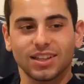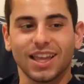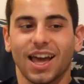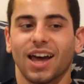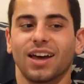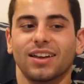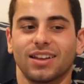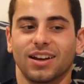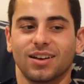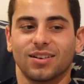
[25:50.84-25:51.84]
Yeah,
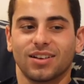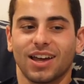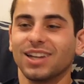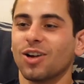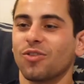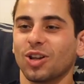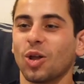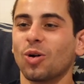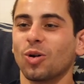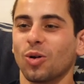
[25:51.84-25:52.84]
you know, I didn't go for a
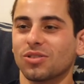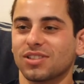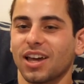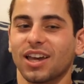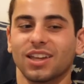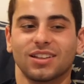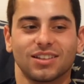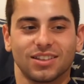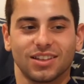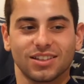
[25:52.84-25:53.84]
locals night
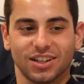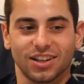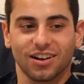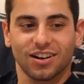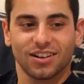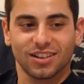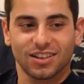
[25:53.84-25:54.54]
this year.